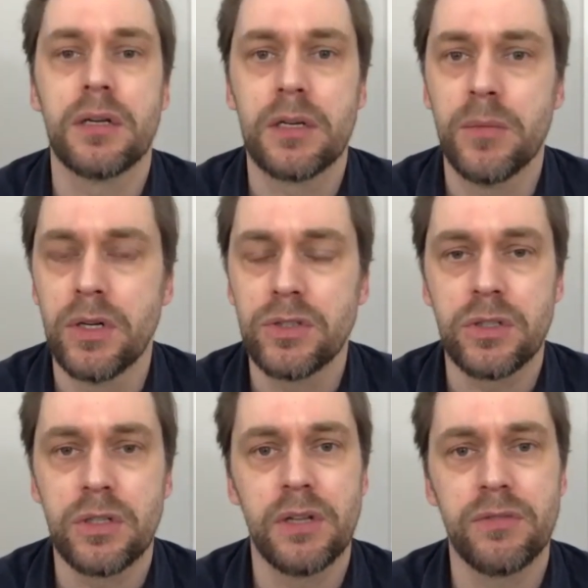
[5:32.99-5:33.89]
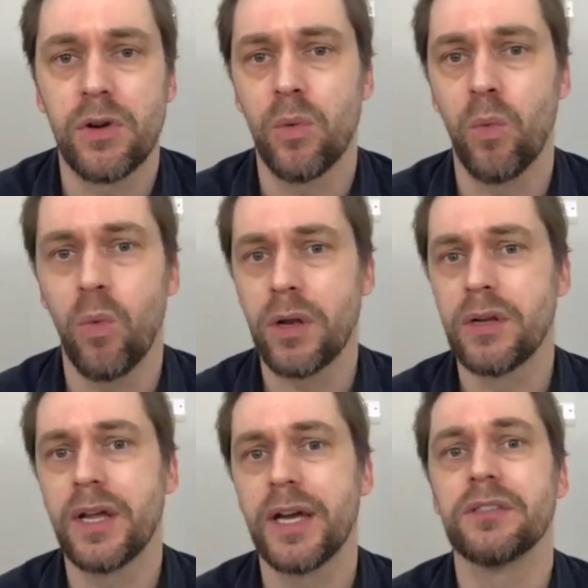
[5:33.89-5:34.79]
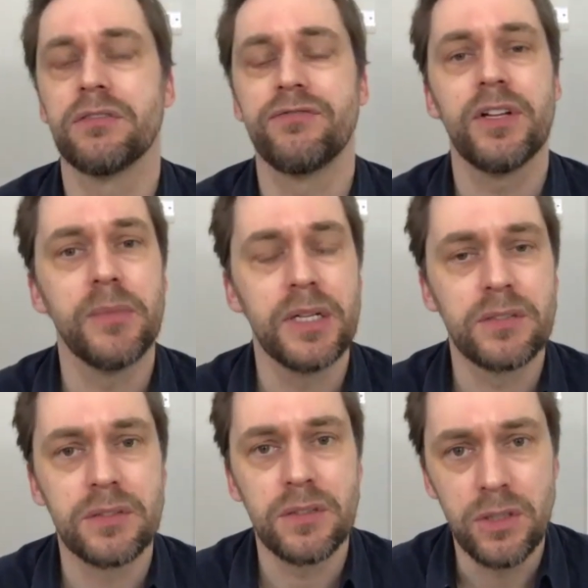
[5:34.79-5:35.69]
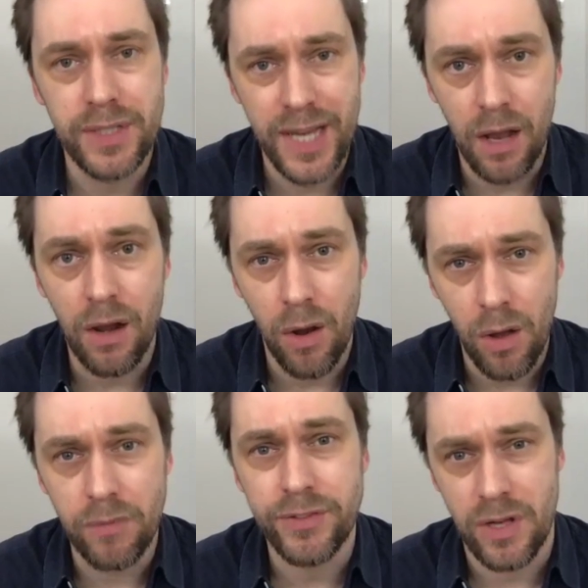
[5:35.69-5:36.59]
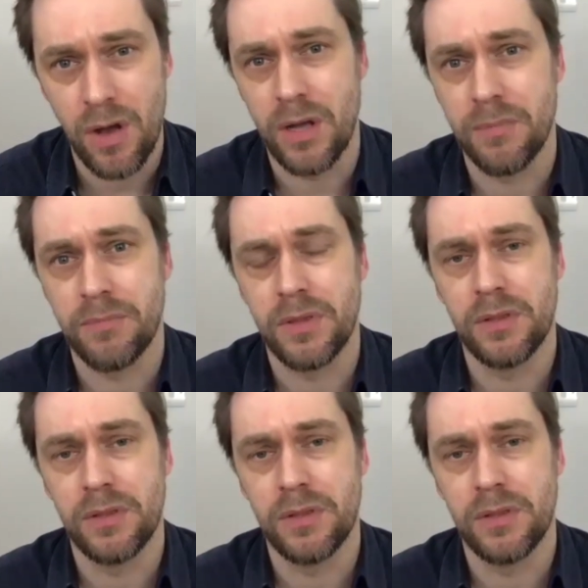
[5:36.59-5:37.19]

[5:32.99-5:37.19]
commercial and they've got one day to film it, you get a lot of time.